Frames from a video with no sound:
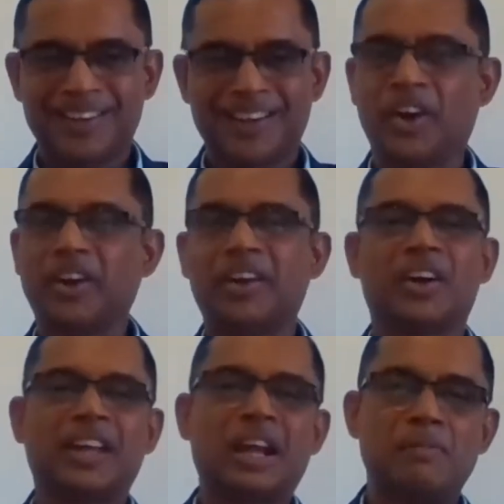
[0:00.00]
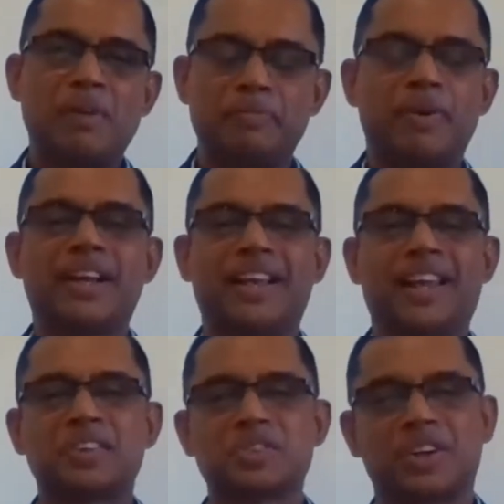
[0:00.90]
not talking about
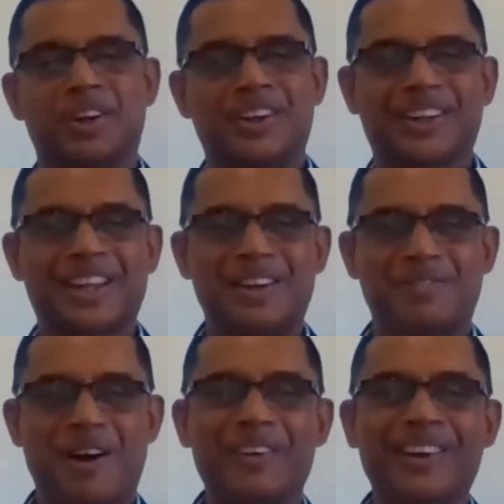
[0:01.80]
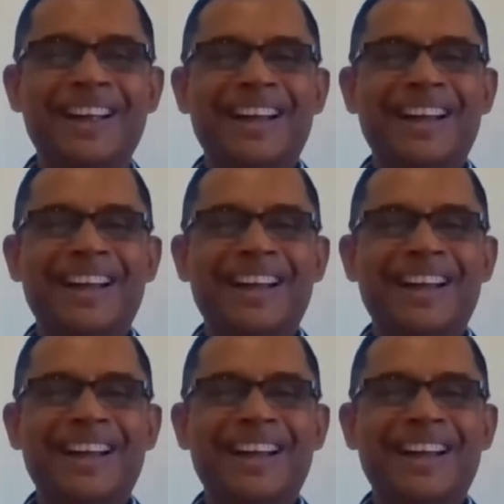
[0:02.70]
politics, or not talking about